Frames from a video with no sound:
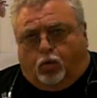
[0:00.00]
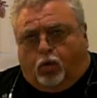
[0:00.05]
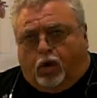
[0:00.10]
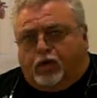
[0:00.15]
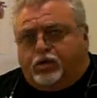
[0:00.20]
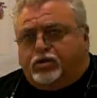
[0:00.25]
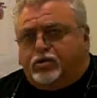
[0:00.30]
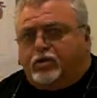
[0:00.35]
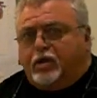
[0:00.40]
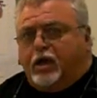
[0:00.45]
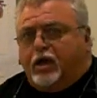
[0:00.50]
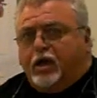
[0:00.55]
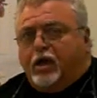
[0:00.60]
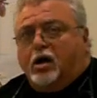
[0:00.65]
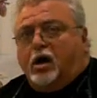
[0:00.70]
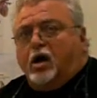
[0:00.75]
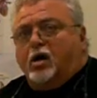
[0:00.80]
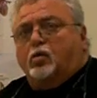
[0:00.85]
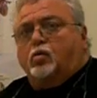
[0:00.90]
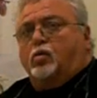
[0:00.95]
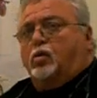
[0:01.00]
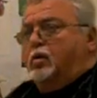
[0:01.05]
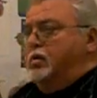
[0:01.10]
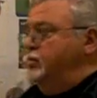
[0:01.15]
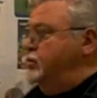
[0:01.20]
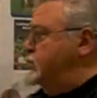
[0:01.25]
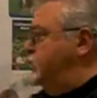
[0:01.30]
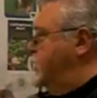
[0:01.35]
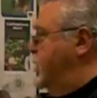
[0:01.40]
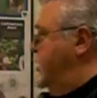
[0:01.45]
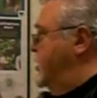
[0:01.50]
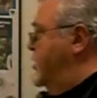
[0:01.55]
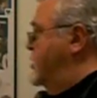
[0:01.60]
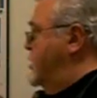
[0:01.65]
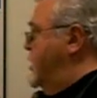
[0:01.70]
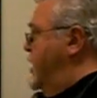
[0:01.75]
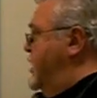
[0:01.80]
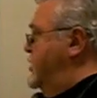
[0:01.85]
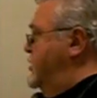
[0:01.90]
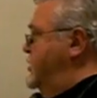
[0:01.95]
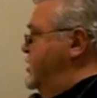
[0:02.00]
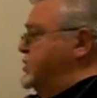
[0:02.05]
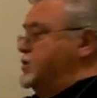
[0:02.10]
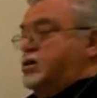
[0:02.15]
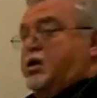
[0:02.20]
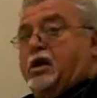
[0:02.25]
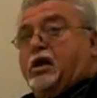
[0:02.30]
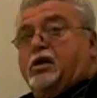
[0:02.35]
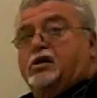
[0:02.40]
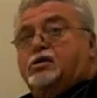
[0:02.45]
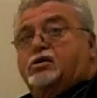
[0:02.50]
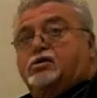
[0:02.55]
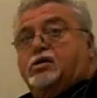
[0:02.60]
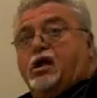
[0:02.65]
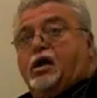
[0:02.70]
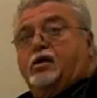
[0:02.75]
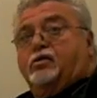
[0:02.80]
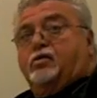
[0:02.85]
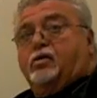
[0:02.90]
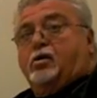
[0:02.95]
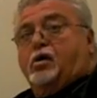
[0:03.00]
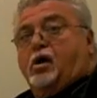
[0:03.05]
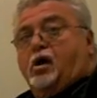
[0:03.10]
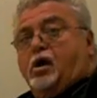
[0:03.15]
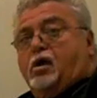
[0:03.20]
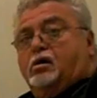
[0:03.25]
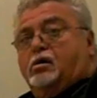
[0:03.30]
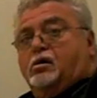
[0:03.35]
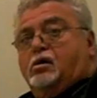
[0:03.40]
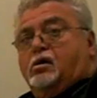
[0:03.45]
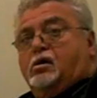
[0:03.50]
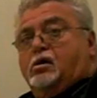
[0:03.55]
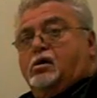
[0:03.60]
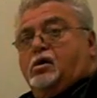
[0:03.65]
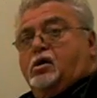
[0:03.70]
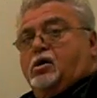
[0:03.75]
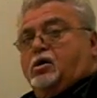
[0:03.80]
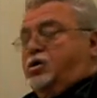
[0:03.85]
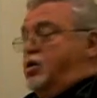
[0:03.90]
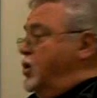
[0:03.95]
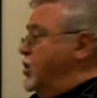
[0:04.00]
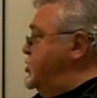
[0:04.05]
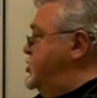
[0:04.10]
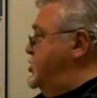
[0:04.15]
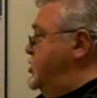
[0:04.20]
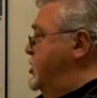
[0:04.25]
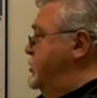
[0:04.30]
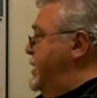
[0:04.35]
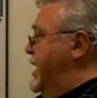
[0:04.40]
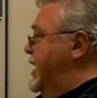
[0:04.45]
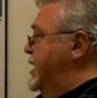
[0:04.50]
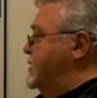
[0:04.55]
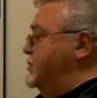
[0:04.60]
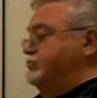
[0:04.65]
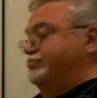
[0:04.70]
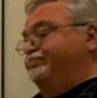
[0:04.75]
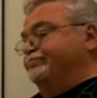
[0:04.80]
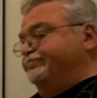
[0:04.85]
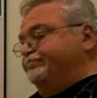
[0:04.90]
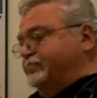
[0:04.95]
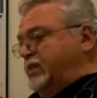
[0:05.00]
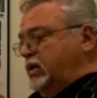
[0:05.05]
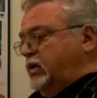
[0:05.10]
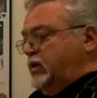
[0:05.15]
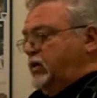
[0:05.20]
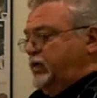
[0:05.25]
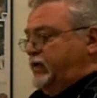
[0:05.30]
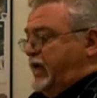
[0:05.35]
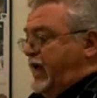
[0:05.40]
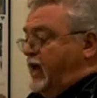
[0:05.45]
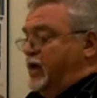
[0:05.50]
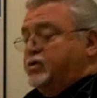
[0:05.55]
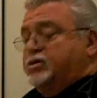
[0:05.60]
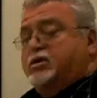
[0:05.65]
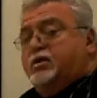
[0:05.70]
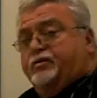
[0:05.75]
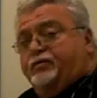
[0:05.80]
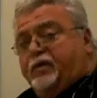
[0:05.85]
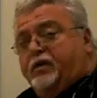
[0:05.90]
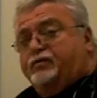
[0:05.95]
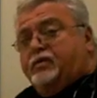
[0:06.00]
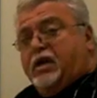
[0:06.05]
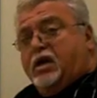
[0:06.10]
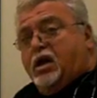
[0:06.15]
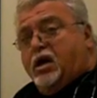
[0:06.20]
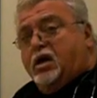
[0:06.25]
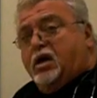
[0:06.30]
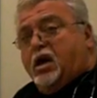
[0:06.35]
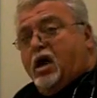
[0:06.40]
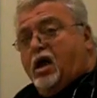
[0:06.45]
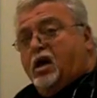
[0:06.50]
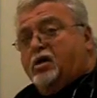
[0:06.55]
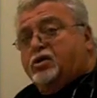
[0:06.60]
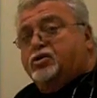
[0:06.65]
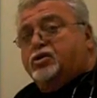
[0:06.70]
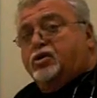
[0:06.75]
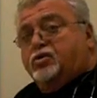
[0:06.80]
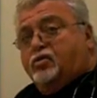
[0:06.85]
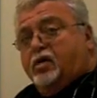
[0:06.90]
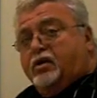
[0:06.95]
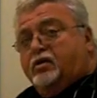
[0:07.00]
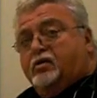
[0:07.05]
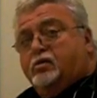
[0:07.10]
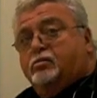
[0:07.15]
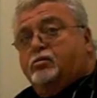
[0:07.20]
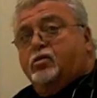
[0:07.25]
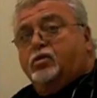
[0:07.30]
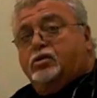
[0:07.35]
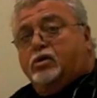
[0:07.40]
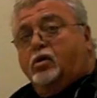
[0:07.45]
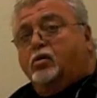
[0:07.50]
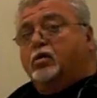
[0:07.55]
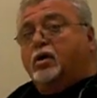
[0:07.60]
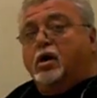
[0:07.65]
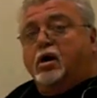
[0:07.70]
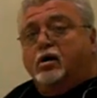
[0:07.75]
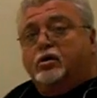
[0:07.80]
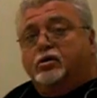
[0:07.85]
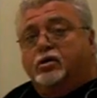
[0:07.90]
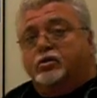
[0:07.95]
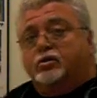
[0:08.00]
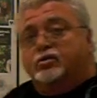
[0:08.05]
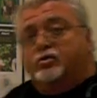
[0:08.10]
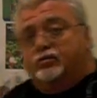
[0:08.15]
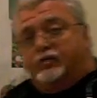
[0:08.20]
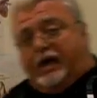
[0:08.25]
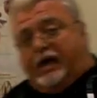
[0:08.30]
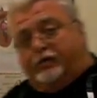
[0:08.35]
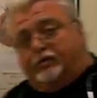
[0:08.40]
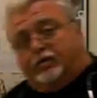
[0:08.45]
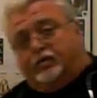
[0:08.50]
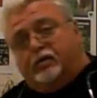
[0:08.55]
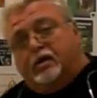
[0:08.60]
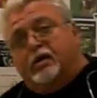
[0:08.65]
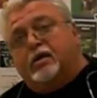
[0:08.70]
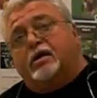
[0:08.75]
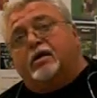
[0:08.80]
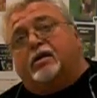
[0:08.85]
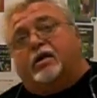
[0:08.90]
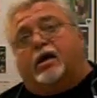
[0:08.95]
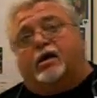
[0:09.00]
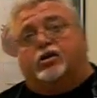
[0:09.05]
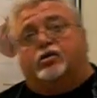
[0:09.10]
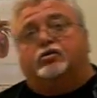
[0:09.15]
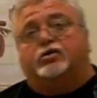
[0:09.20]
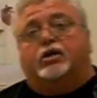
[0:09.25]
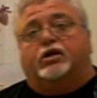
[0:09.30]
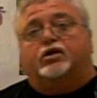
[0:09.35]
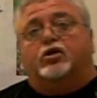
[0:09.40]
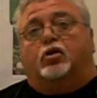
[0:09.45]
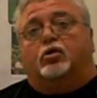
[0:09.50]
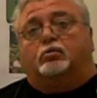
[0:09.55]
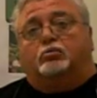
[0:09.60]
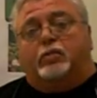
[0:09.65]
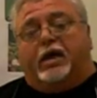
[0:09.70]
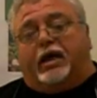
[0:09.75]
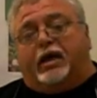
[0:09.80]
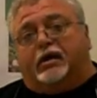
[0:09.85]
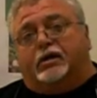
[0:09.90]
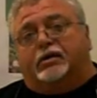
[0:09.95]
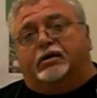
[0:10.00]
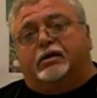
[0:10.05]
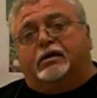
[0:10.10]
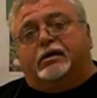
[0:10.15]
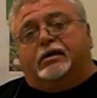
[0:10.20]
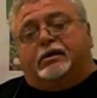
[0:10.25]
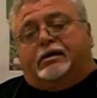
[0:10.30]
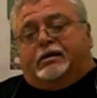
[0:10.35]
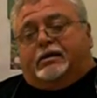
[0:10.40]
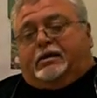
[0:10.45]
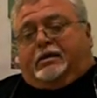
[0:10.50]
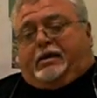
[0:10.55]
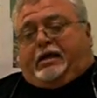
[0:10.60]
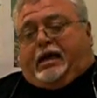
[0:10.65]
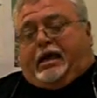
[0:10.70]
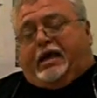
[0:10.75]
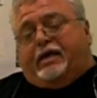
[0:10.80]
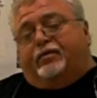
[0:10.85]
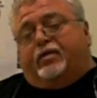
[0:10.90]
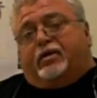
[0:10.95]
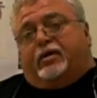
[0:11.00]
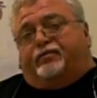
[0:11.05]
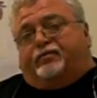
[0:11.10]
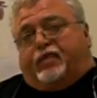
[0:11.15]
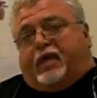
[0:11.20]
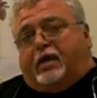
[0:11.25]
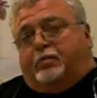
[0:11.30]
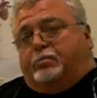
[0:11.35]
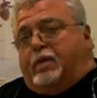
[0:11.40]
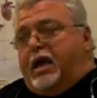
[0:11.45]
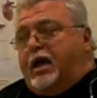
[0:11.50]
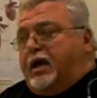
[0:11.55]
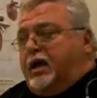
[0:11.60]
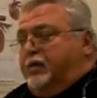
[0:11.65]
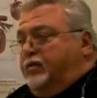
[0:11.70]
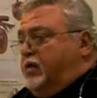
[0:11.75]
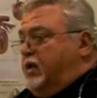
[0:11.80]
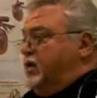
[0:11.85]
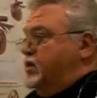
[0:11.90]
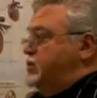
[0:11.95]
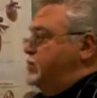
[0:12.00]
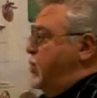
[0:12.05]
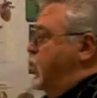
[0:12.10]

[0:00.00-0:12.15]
Once they get heartworms, they look like this inside their heart. Cost you about $1,000 to $1,500 to treat them with no guarantee of survival. They usually don't make it. Even if they make it, these